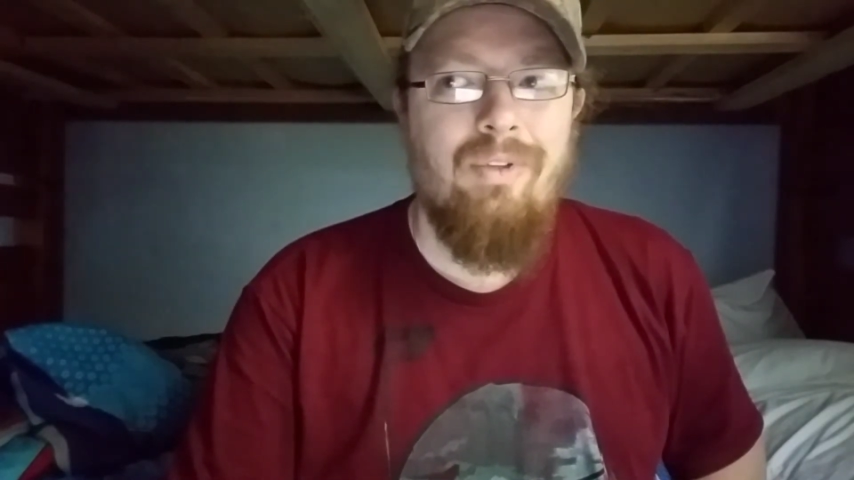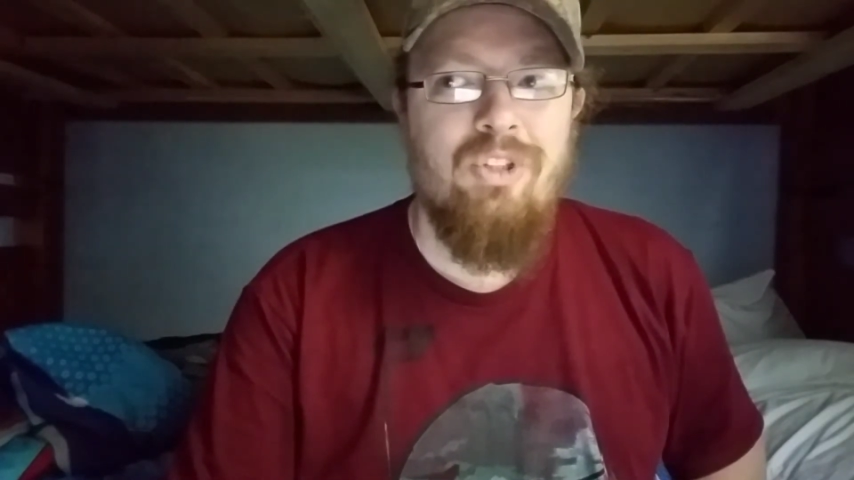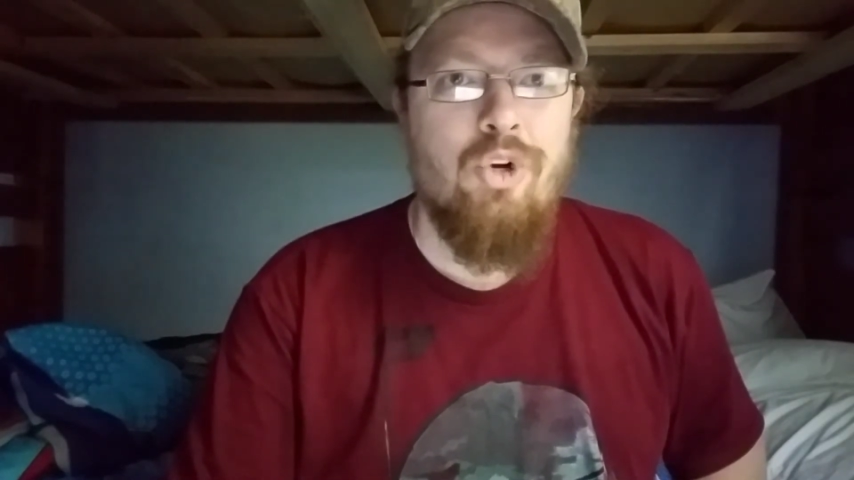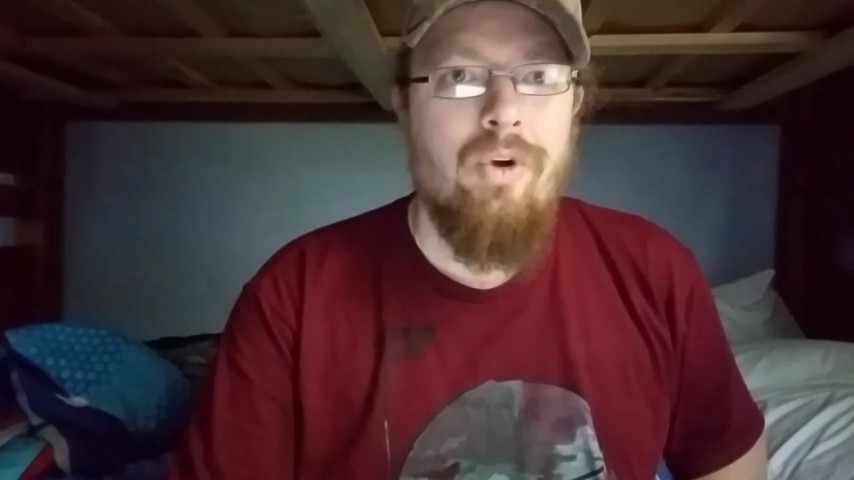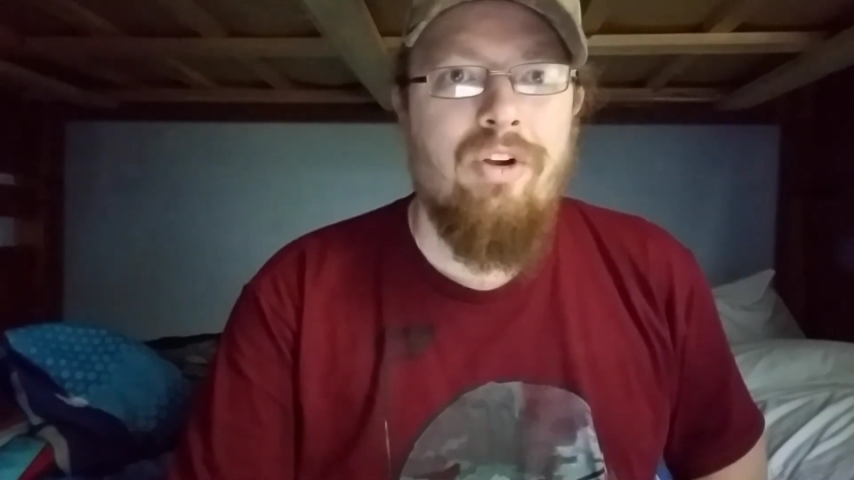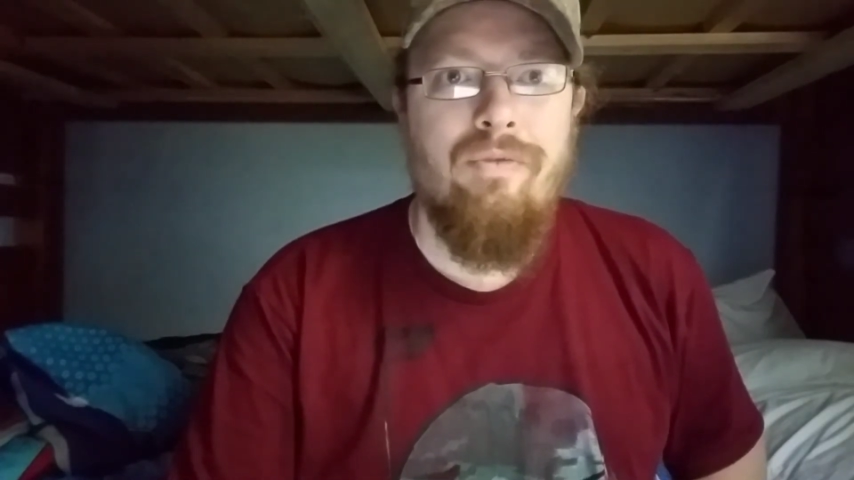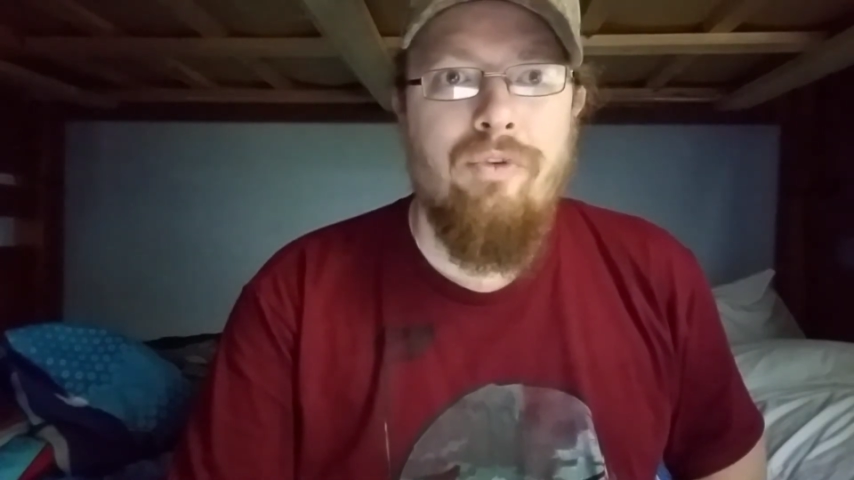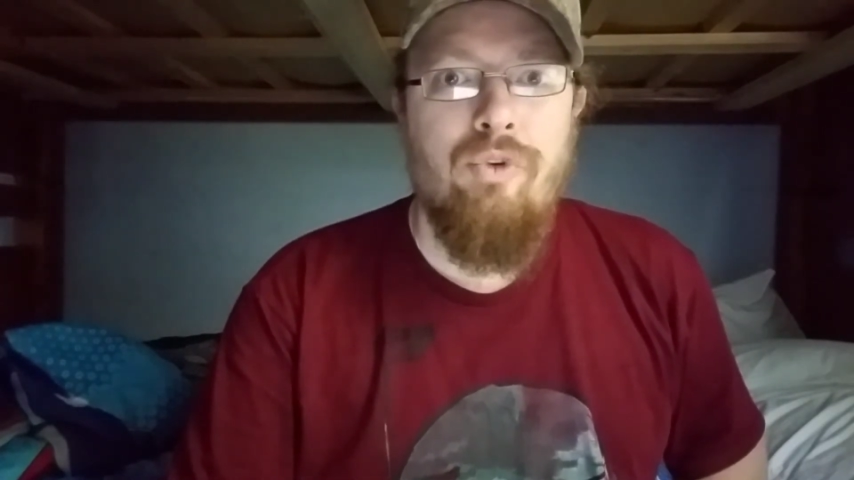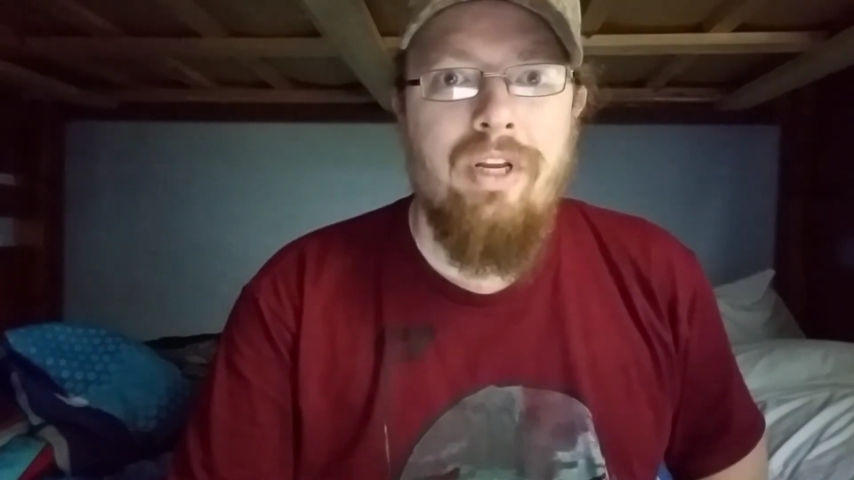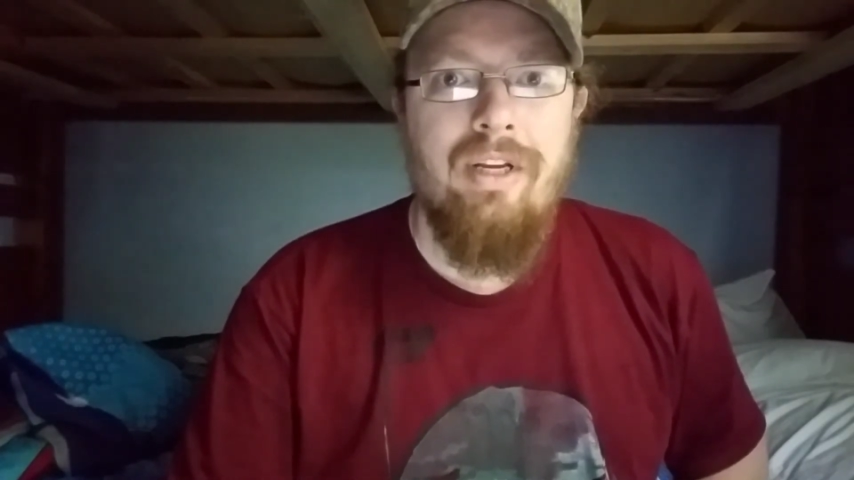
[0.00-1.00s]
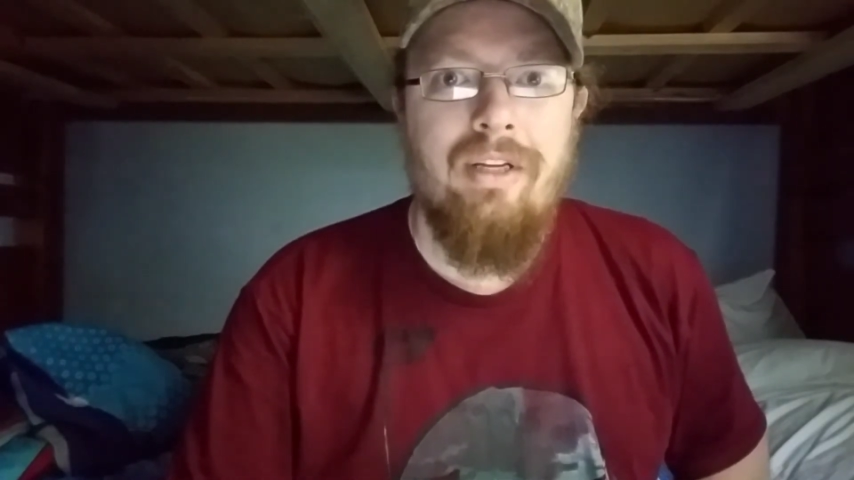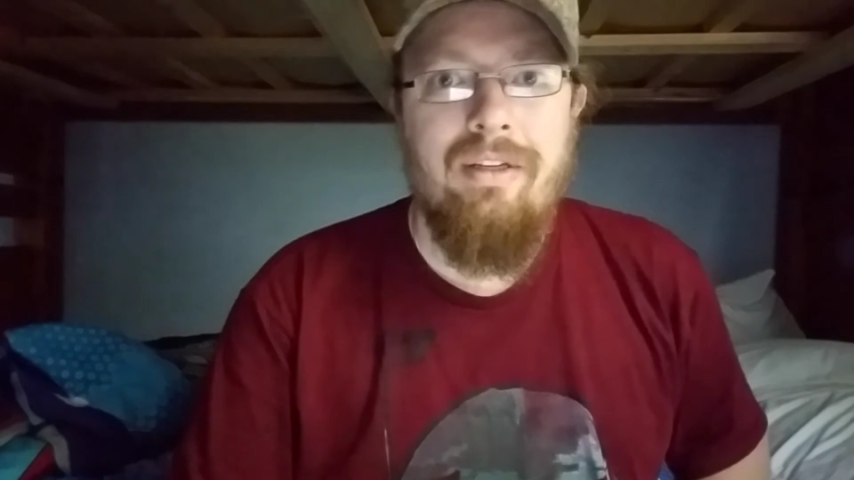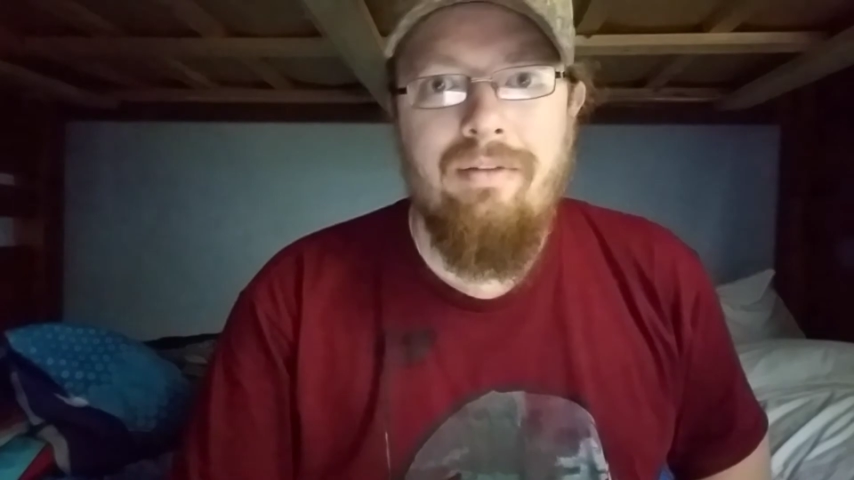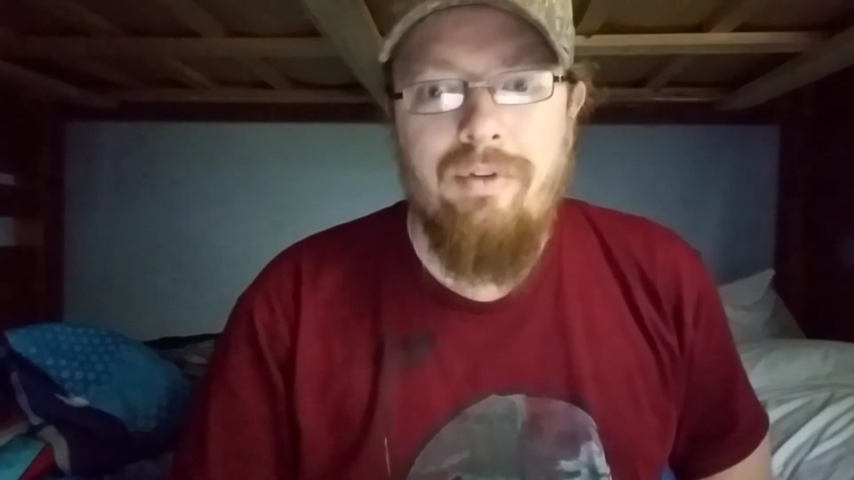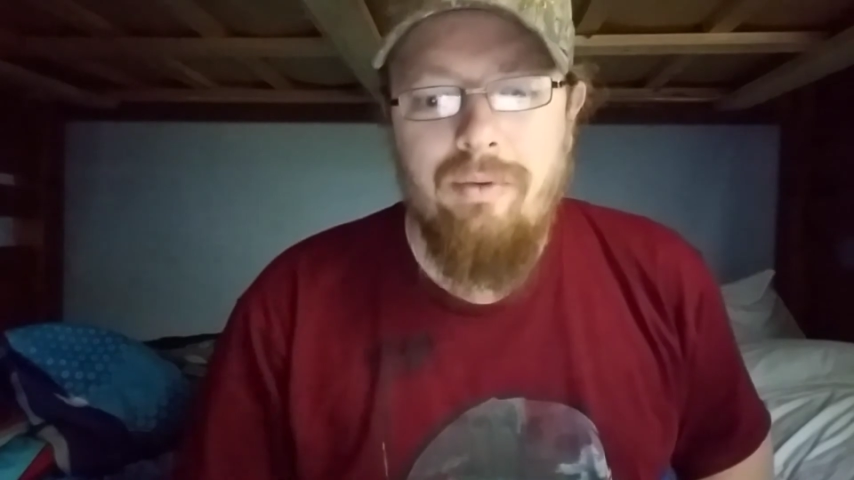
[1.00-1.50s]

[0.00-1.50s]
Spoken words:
showing your full deck, if